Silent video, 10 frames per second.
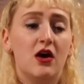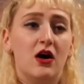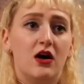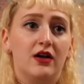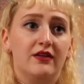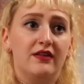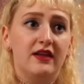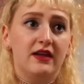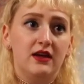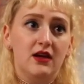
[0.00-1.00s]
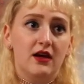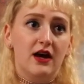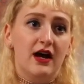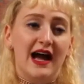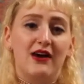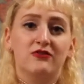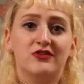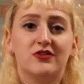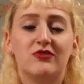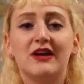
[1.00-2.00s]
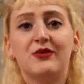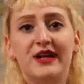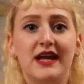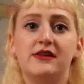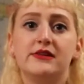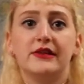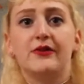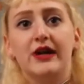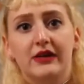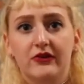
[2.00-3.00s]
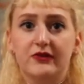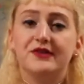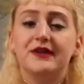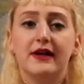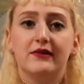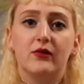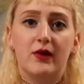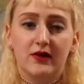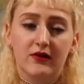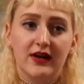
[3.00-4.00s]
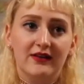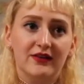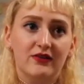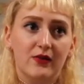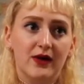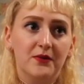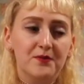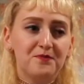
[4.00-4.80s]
on the outdoor recreation ground, which you got to walk around as well.